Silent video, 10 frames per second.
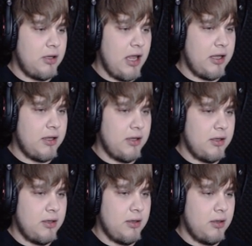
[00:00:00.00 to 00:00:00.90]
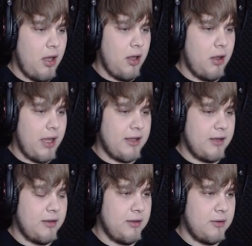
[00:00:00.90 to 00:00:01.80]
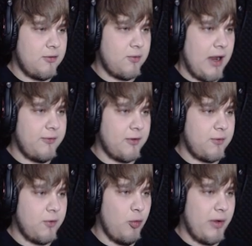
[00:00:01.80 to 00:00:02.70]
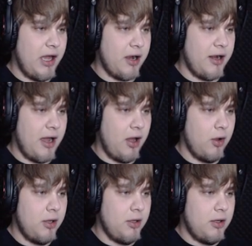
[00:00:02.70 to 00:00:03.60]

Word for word: Like... Oh, I can craft a crowbar now.